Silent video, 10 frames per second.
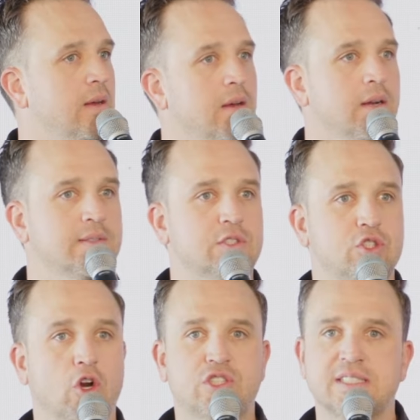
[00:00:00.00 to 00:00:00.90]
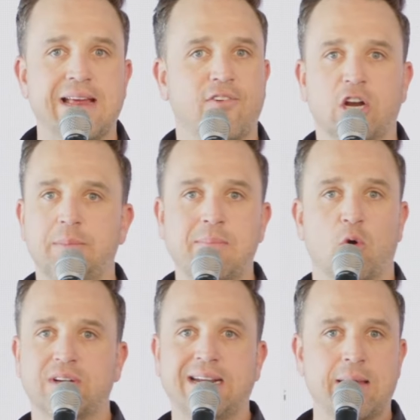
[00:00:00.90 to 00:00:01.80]
Because the church is never going to be
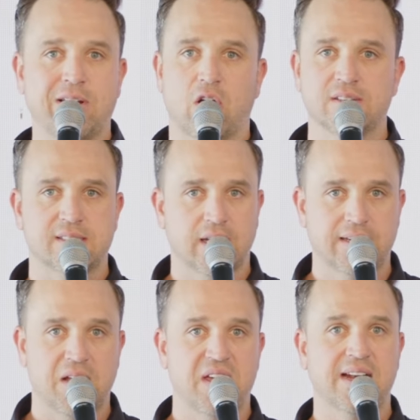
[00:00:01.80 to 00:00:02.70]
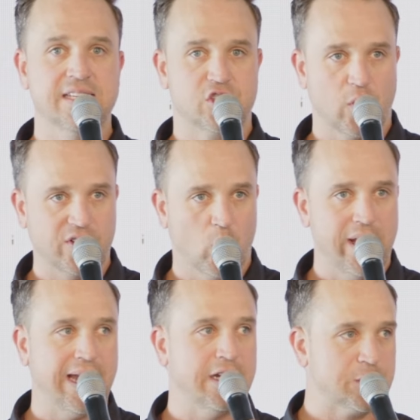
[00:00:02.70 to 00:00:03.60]
more dynamic on Sunday than it is during the
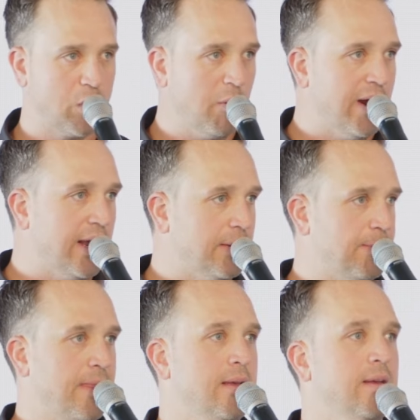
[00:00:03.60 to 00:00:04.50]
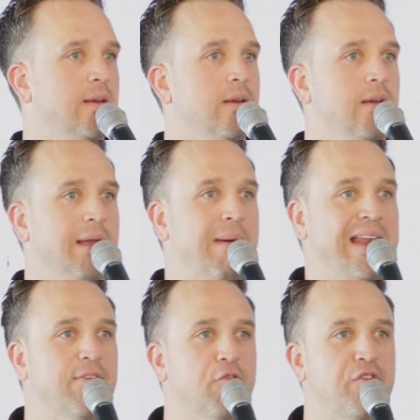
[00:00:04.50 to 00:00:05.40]
week at its prayer meeting. And many
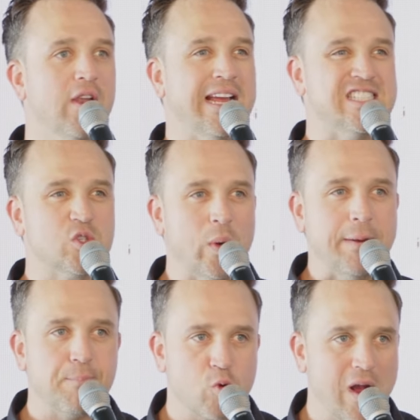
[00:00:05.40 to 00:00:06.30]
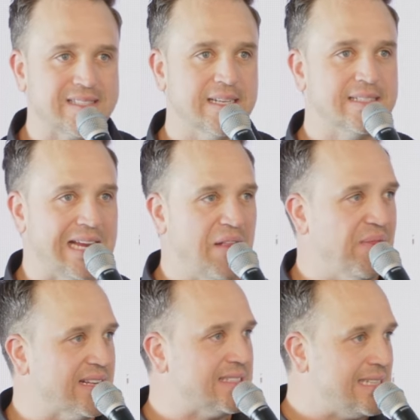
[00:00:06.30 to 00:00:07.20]
of you feel a sweet presence in
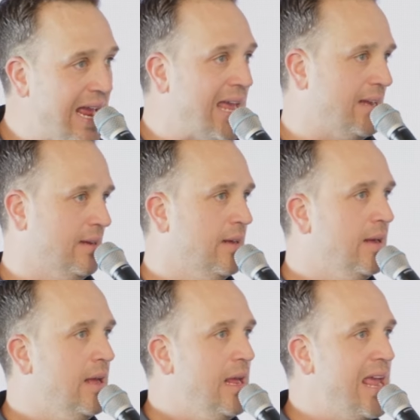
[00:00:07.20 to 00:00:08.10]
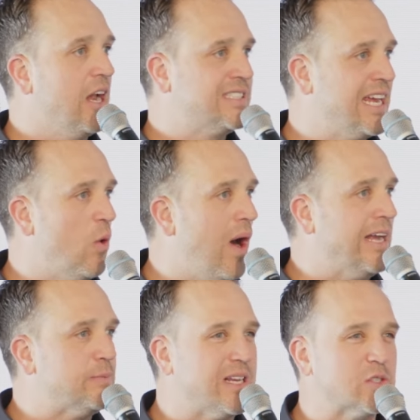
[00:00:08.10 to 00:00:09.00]
this tent. And I'll tell you why
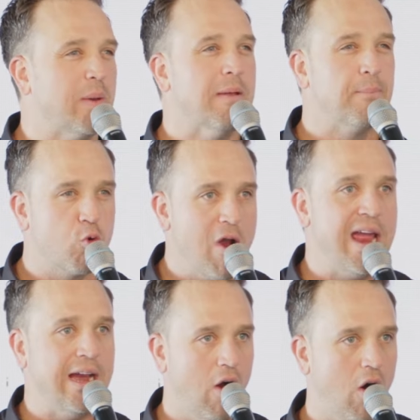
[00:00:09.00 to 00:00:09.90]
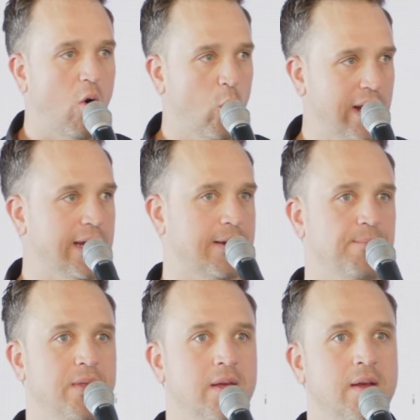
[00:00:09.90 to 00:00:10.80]
it's because we've been praying all week.
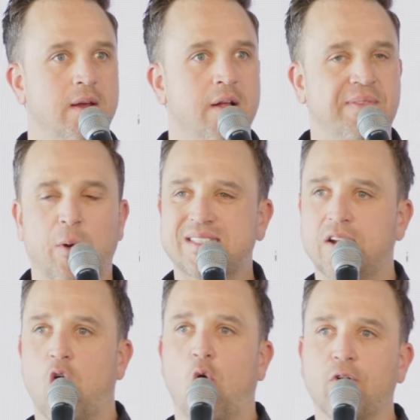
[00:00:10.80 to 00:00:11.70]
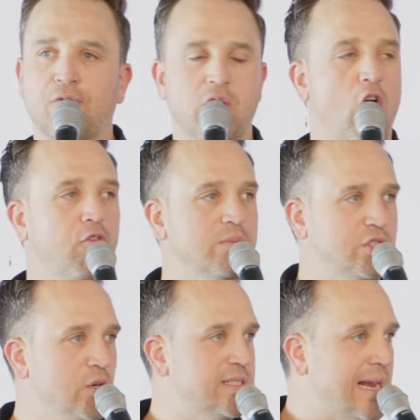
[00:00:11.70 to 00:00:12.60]
There is an overflow from
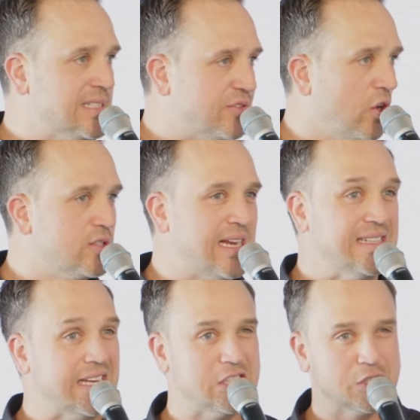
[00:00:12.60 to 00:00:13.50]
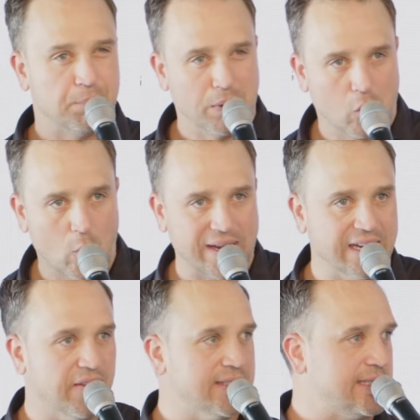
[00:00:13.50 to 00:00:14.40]
Tuesdays and Thursdays that's just blowing
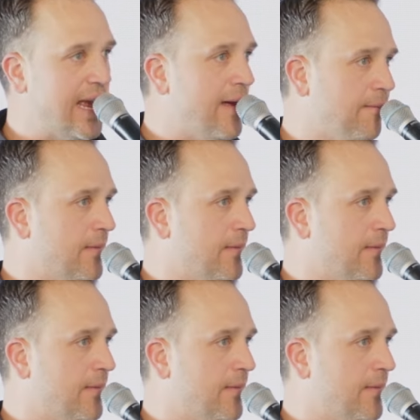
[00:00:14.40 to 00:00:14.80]
into this tent.